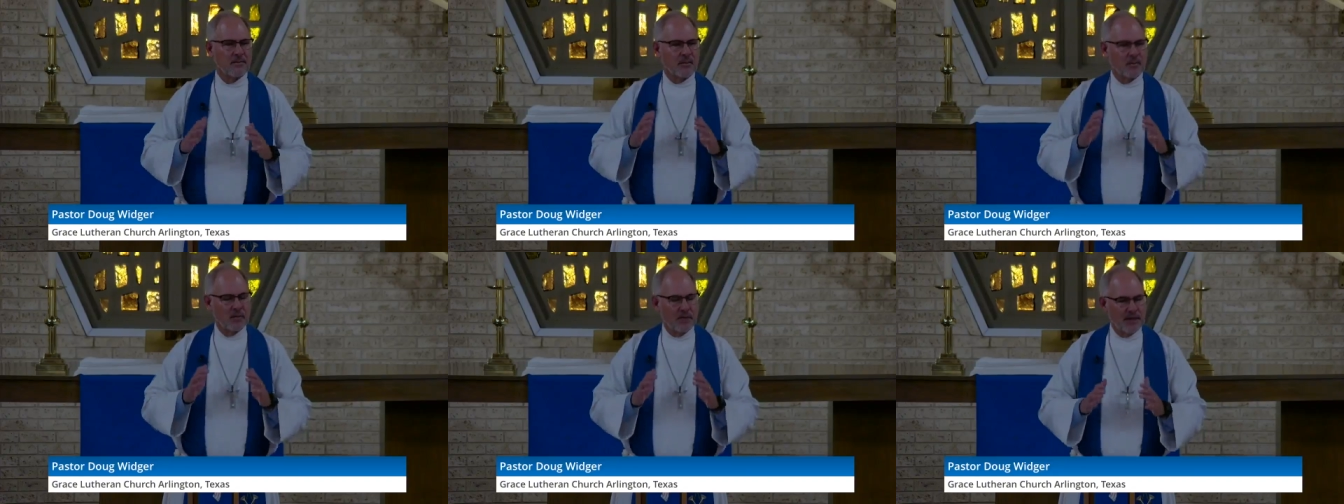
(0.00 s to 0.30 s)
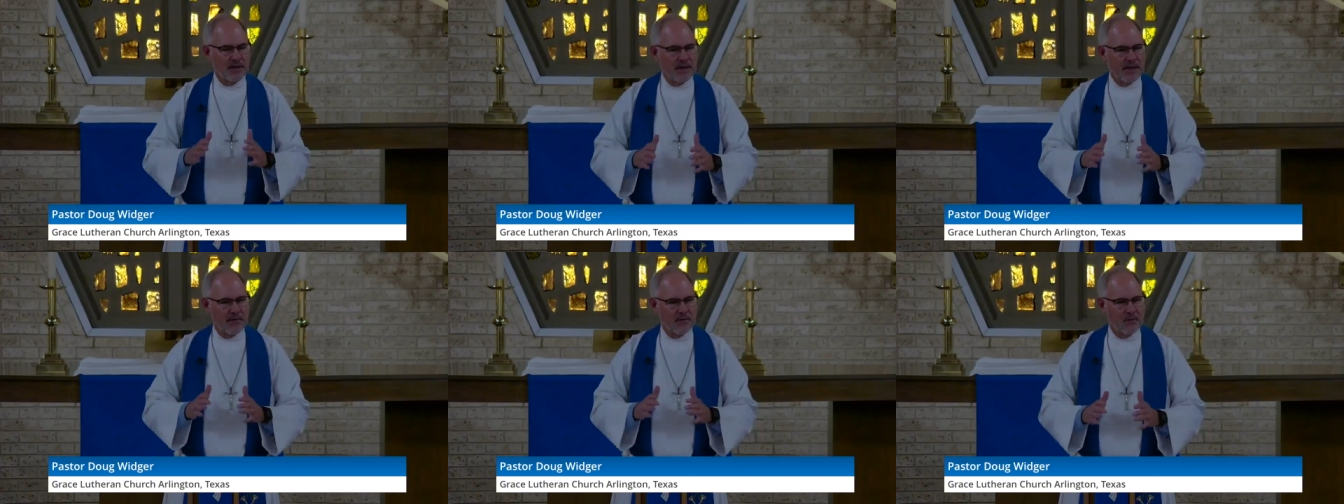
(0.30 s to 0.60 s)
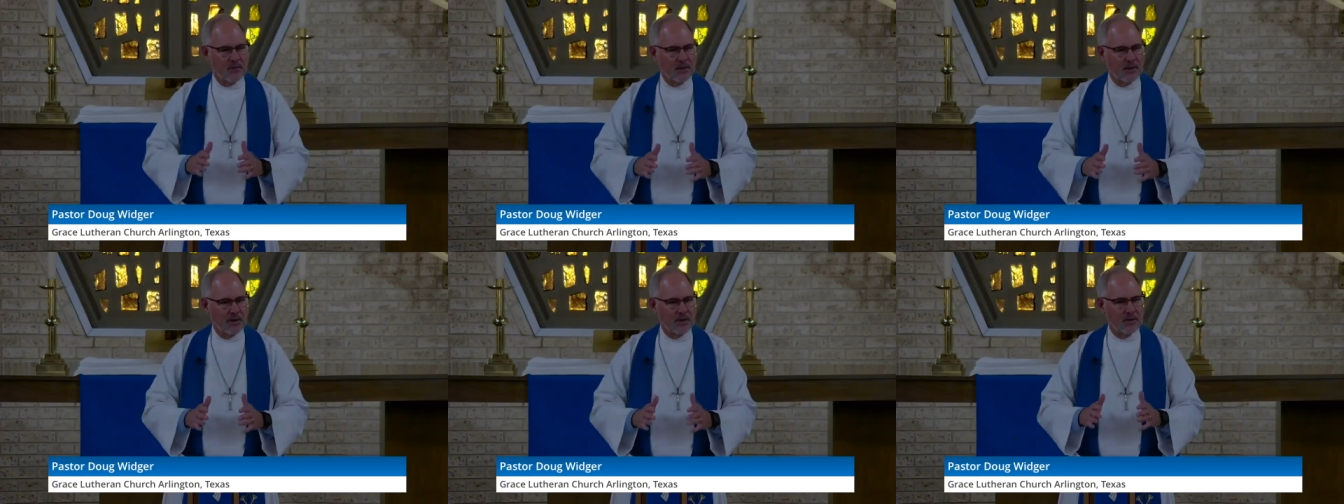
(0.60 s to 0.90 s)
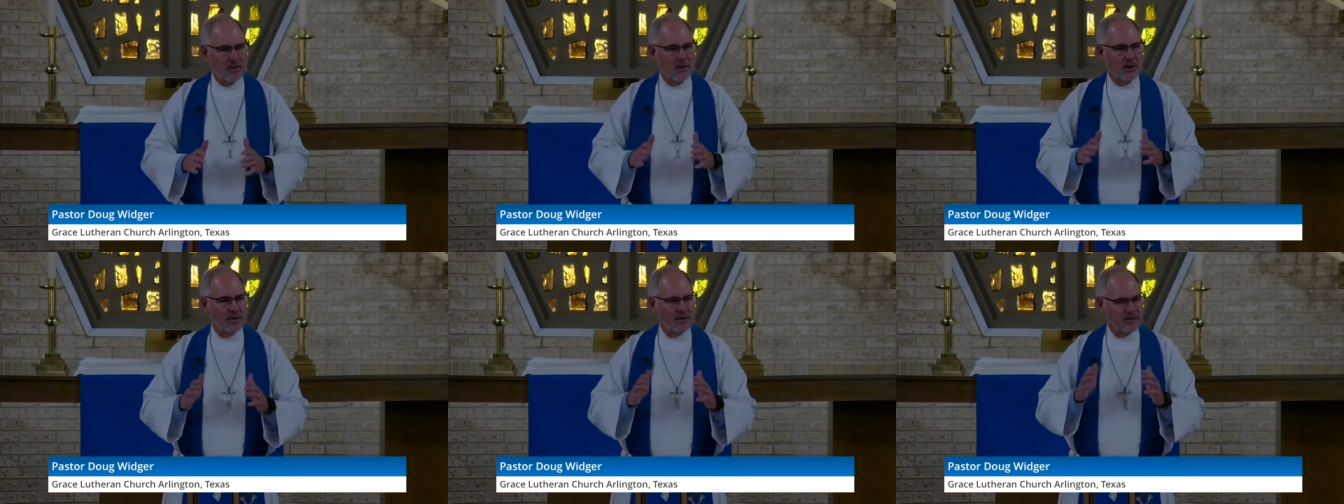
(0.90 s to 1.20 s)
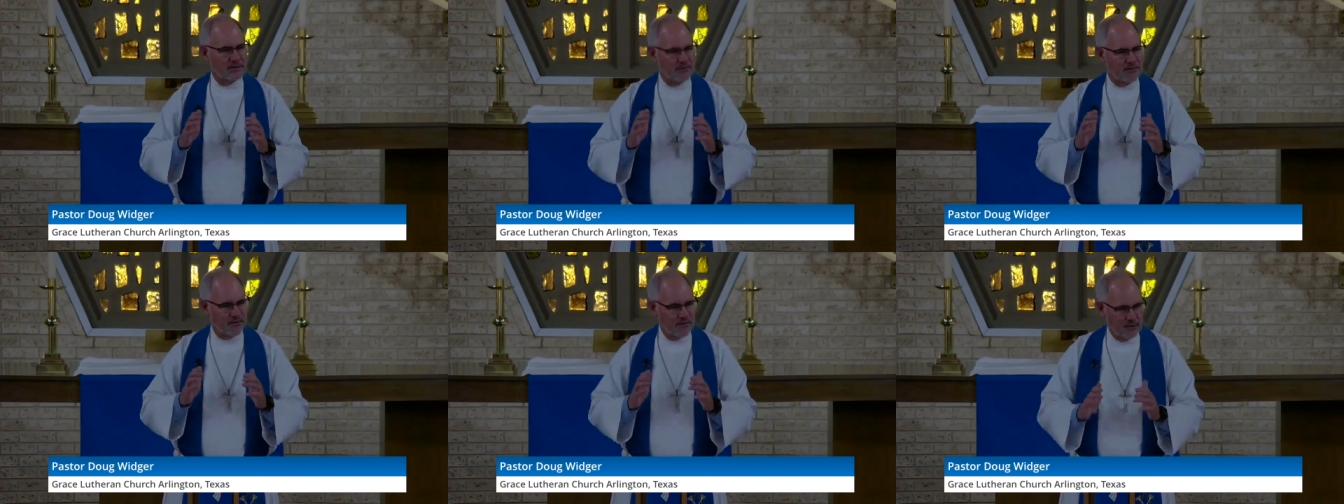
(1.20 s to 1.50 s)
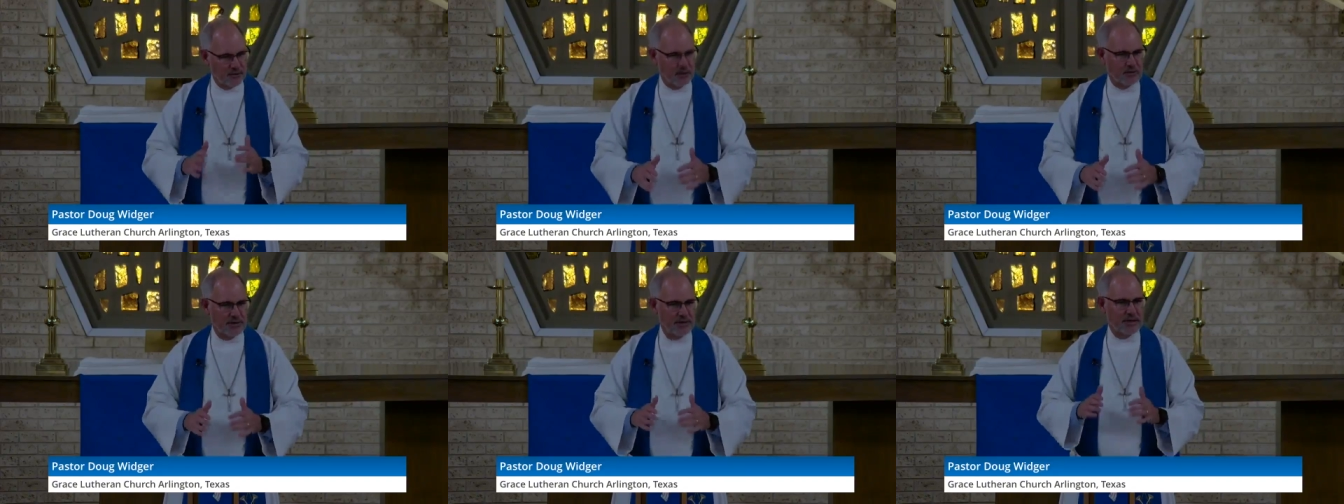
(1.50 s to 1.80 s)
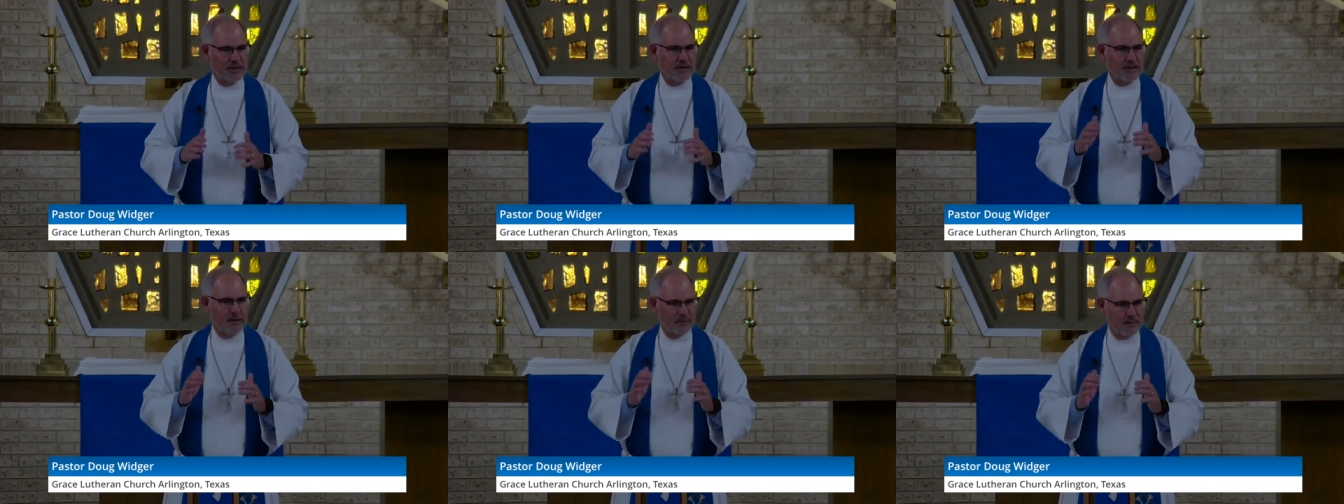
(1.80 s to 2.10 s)
But we have one who has
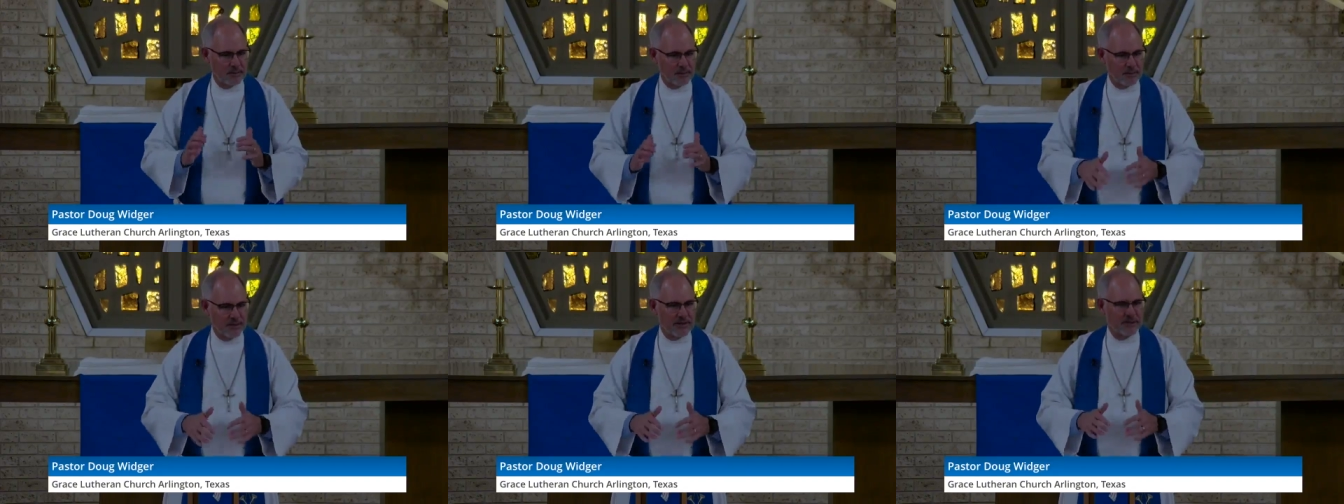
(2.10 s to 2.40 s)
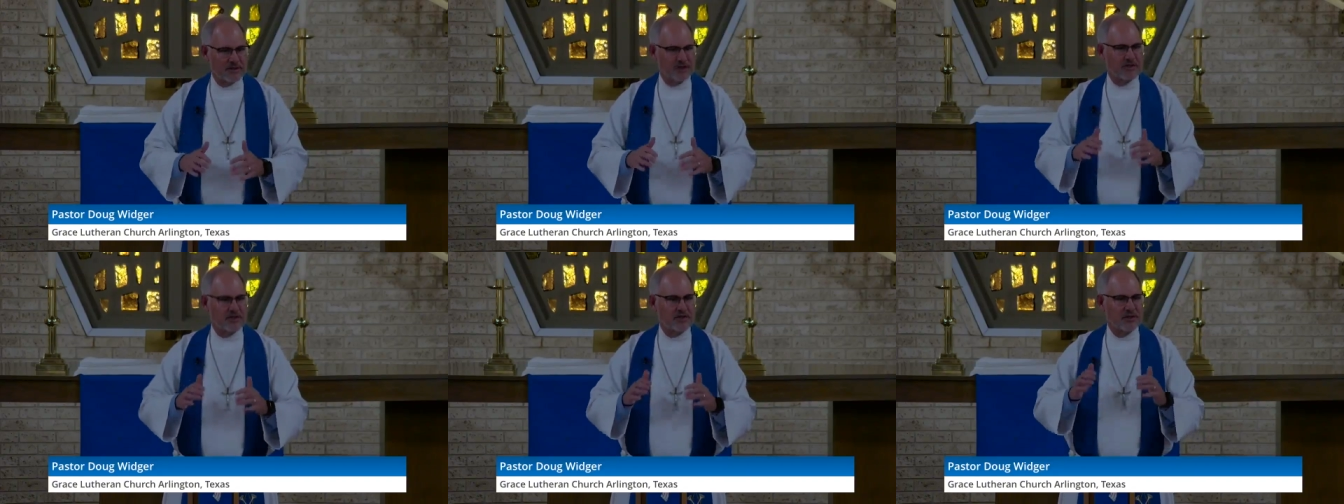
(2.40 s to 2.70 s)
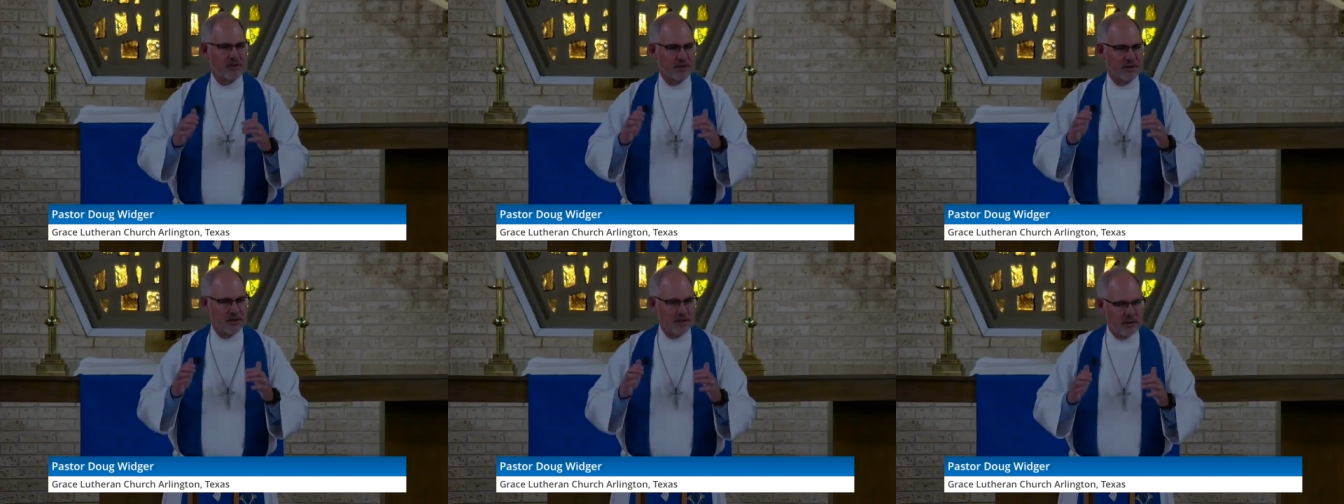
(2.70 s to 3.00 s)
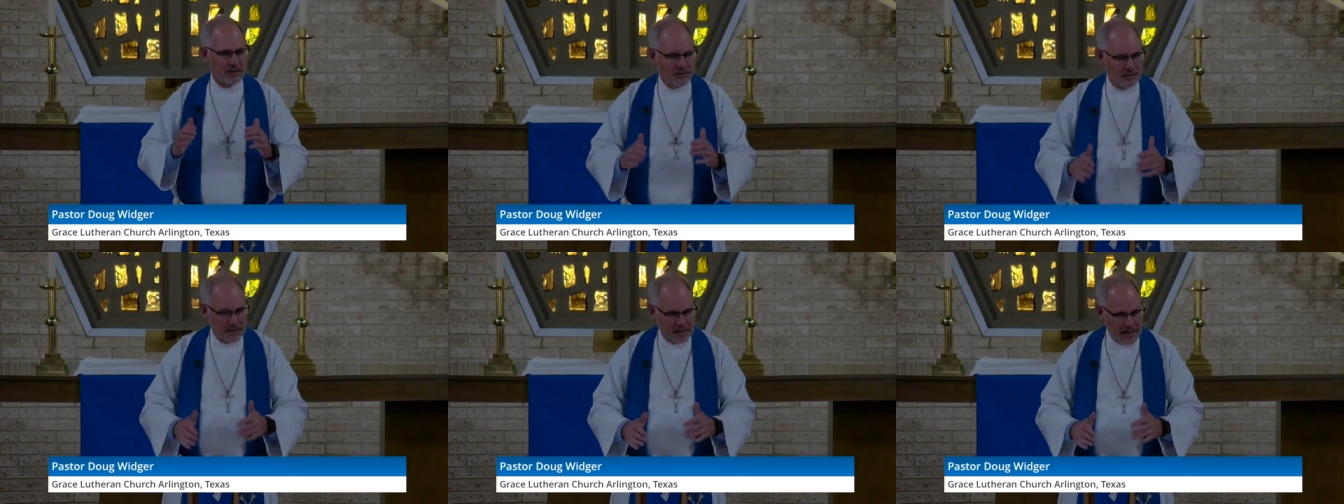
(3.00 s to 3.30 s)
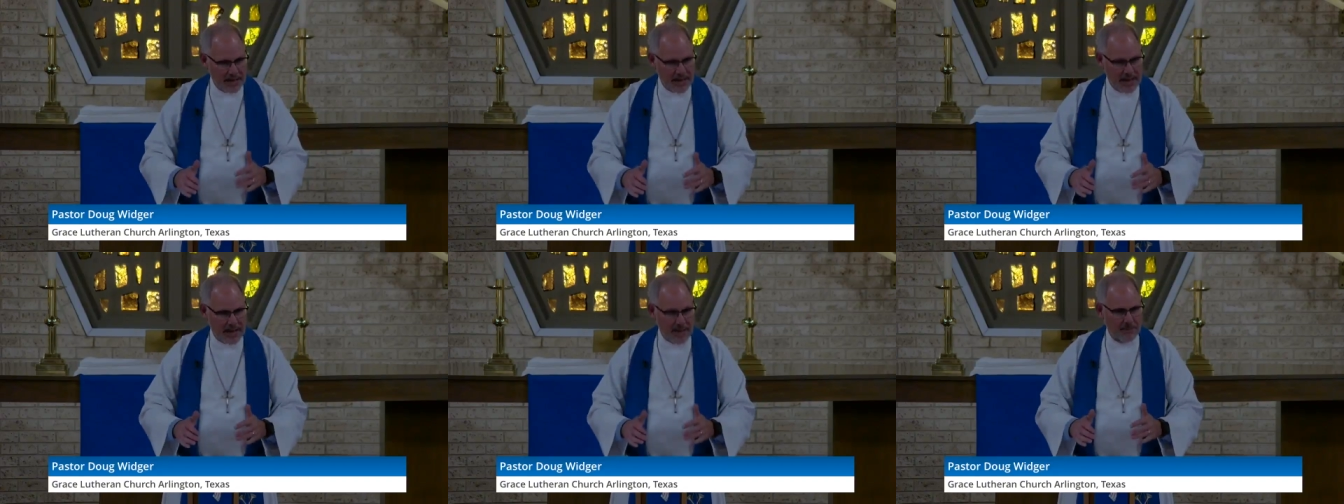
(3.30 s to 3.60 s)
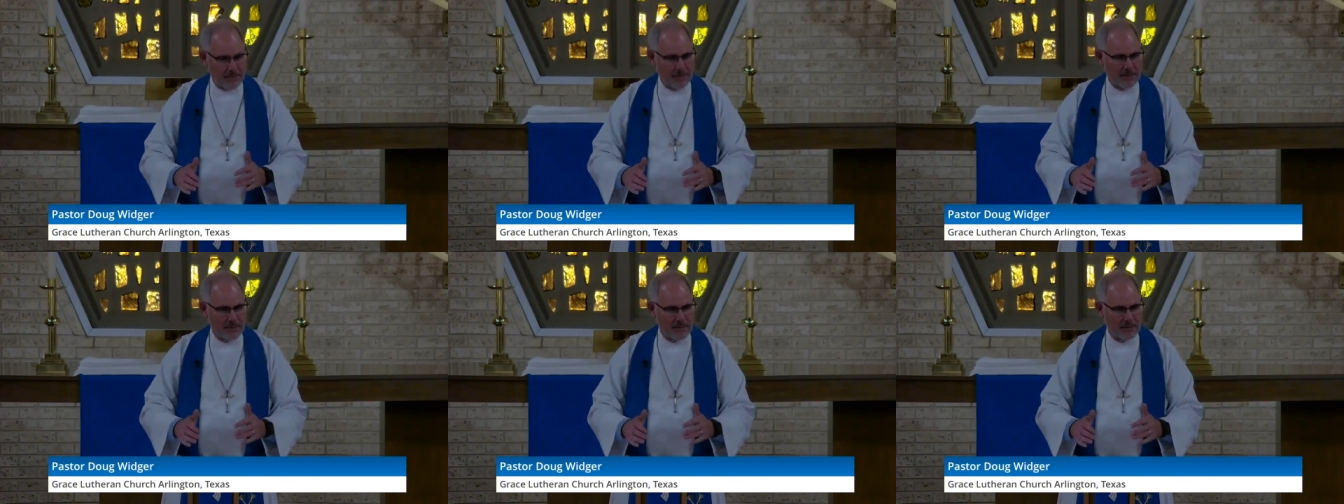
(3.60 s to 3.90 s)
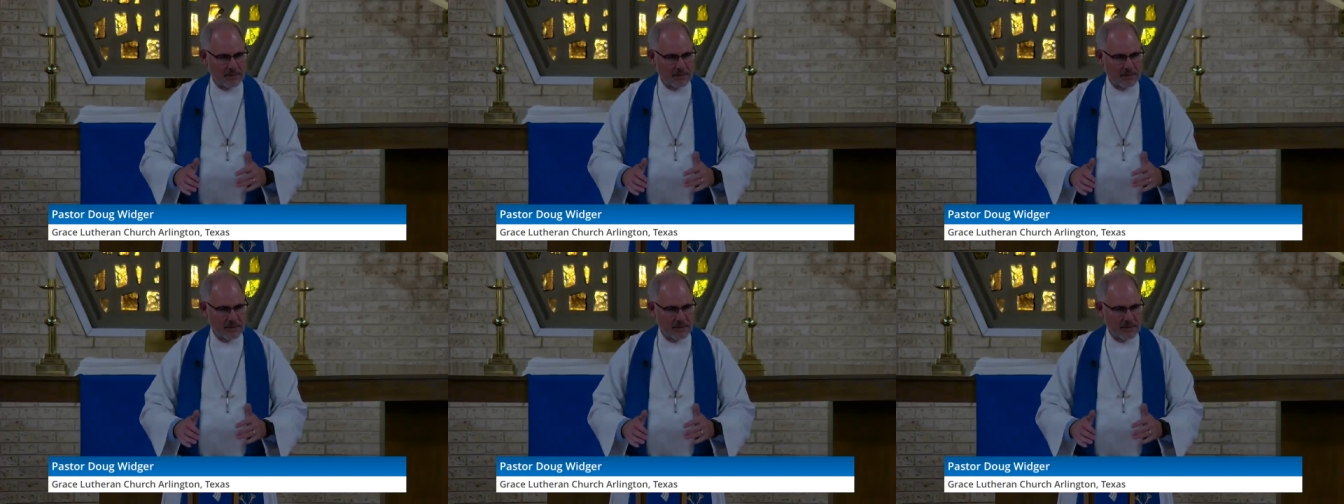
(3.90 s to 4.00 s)
fully bridged the gap.